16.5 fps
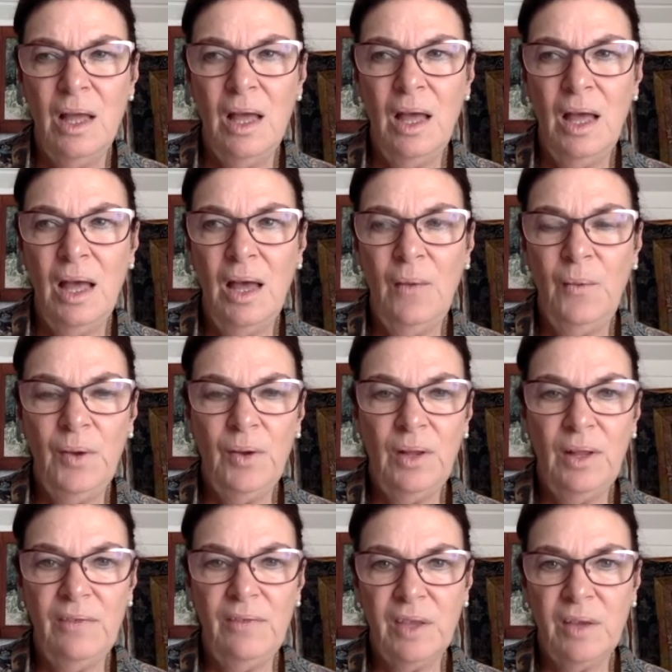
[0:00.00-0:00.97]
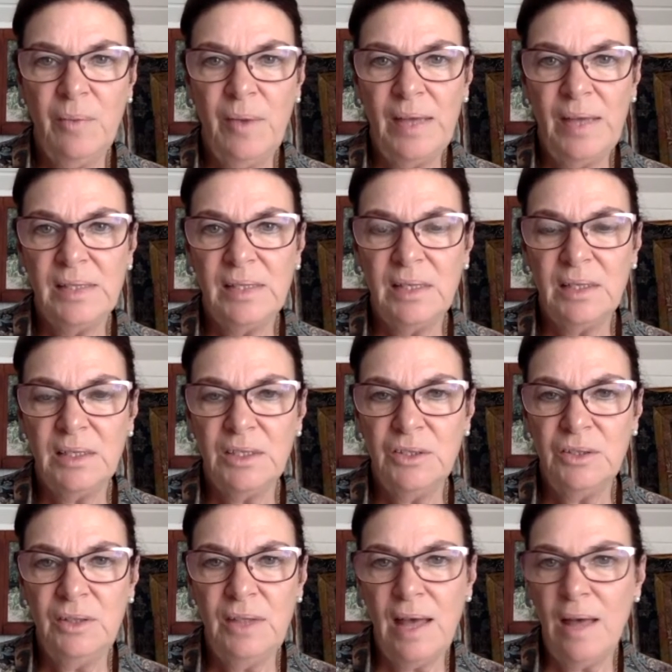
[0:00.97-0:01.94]
And we all have the capacity to
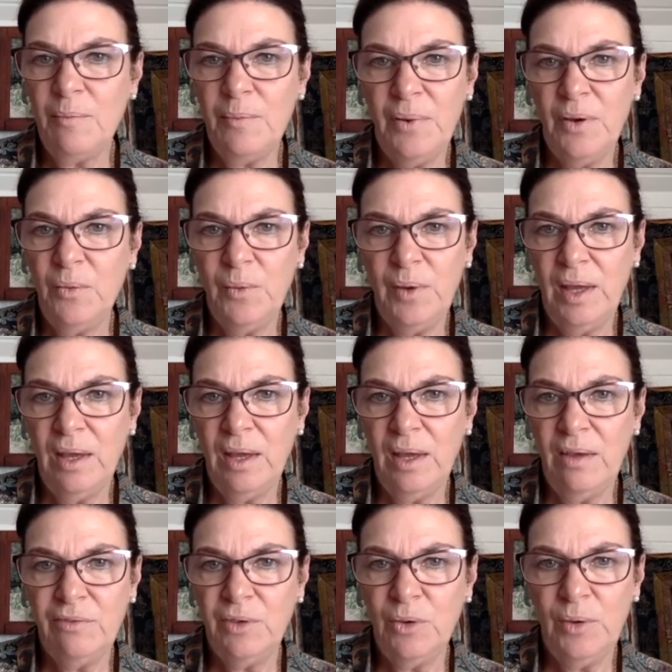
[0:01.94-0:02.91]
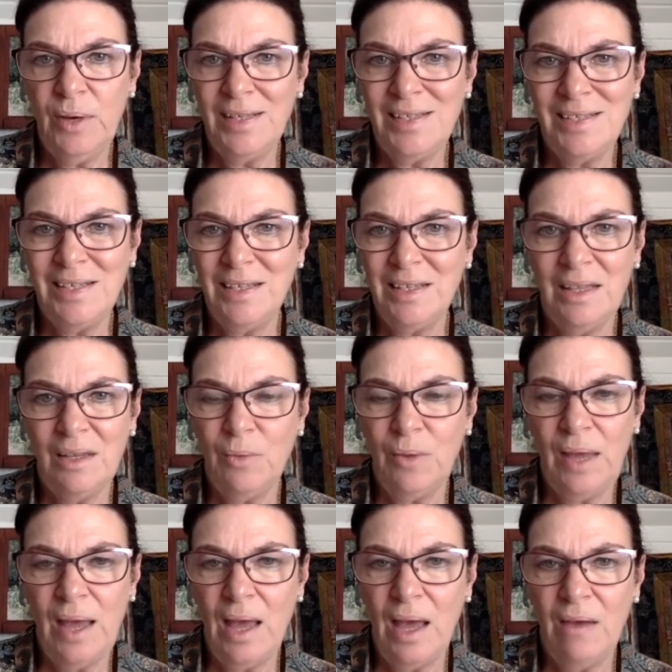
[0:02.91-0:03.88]
do that, but we have no idea that we
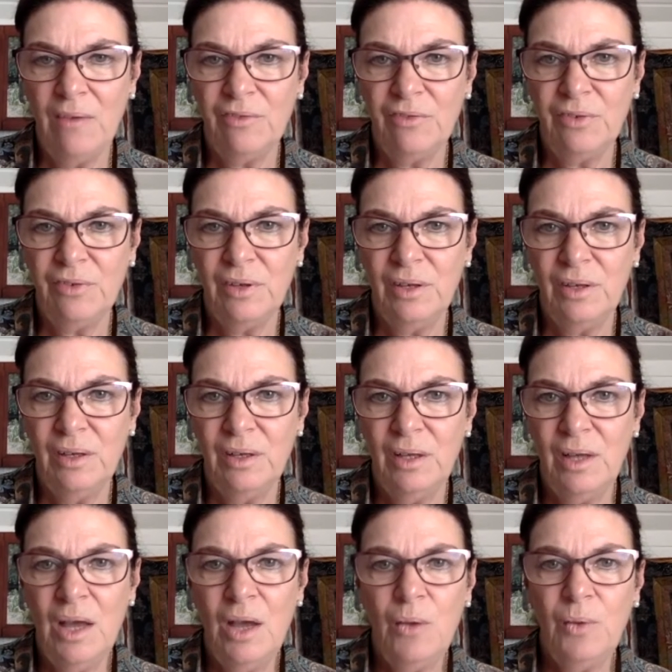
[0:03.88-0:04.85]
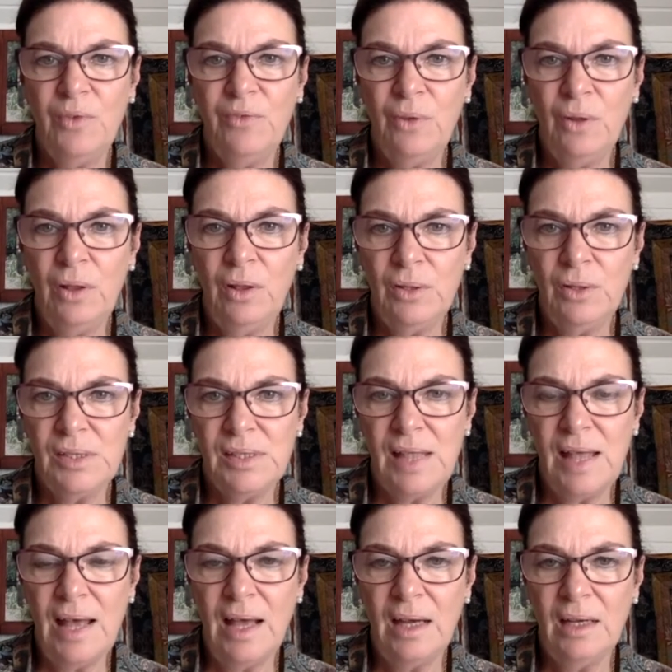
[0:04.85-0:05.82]
have. We've all lost
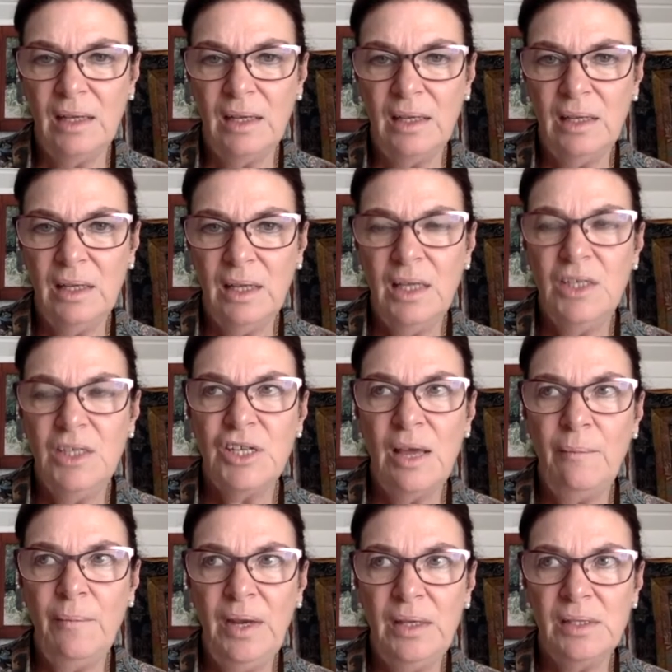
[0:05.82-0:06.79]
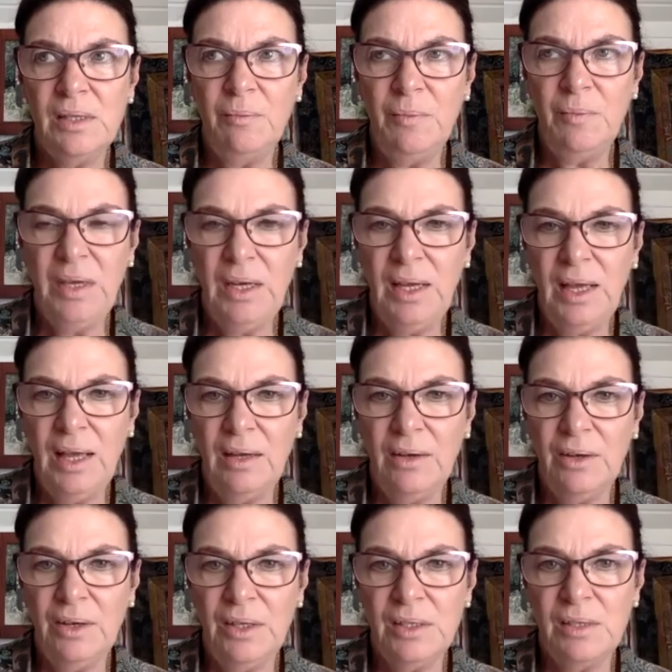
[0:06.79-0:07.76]
that. Shaman is a mediator.
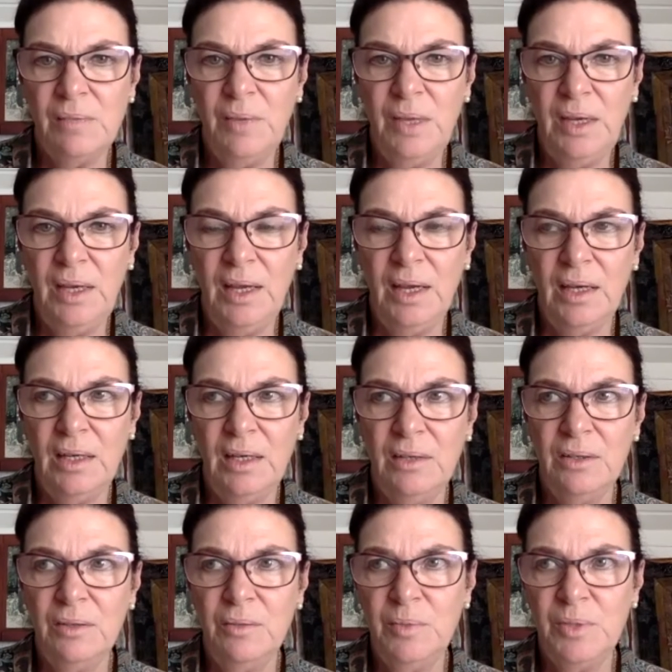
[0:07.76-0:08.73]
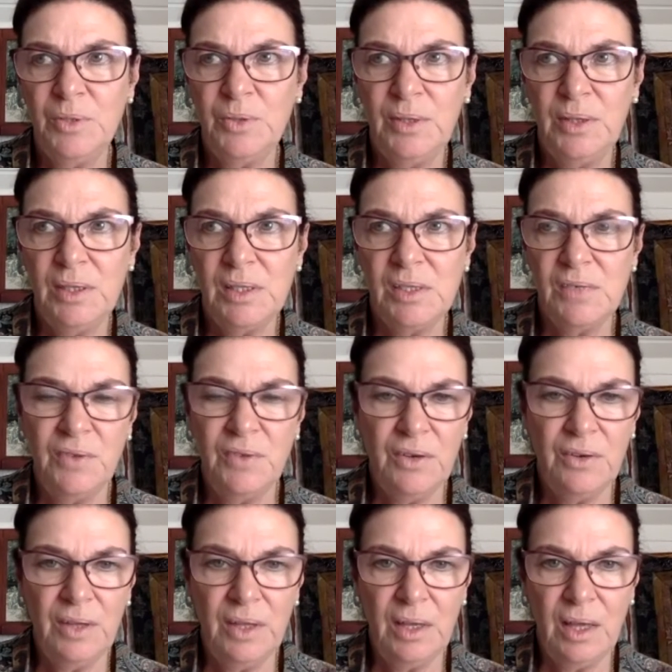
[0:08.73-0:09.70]
He's a mediator between the sphere
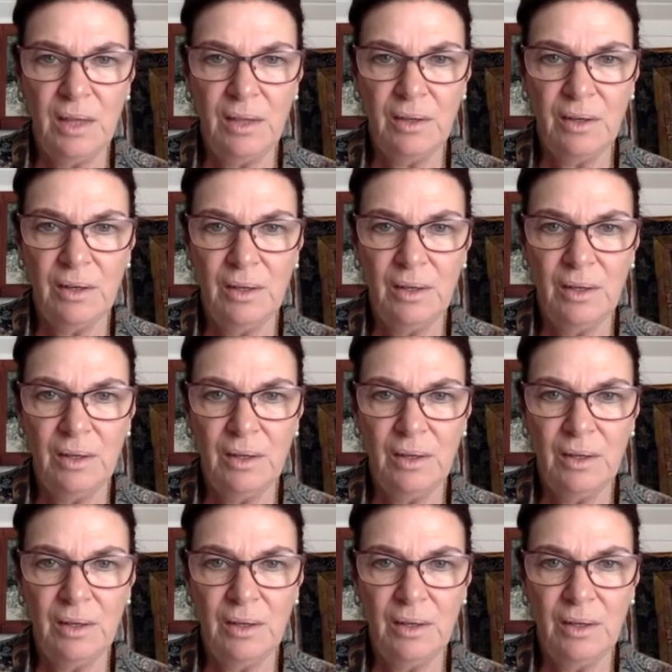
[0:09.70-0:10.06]
and the other.